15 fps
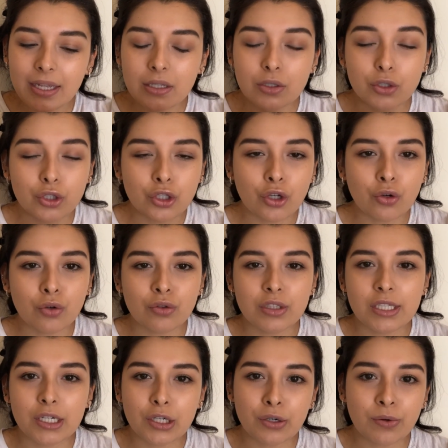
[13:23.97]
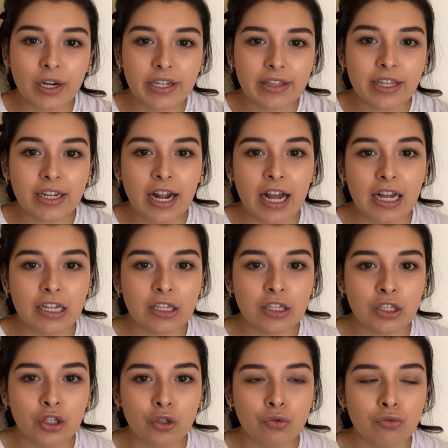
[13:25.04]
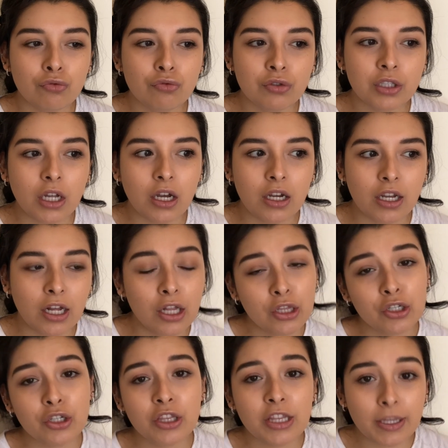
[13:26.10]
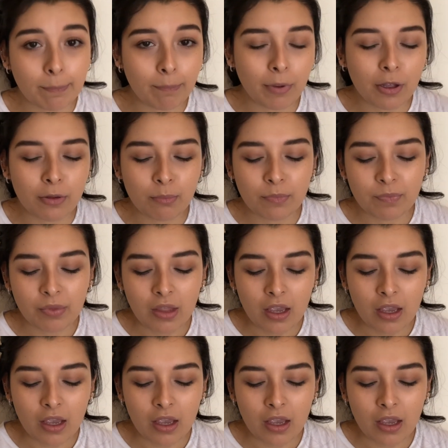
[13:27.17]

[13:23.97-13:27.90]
so to correct that I use a colored lip balm.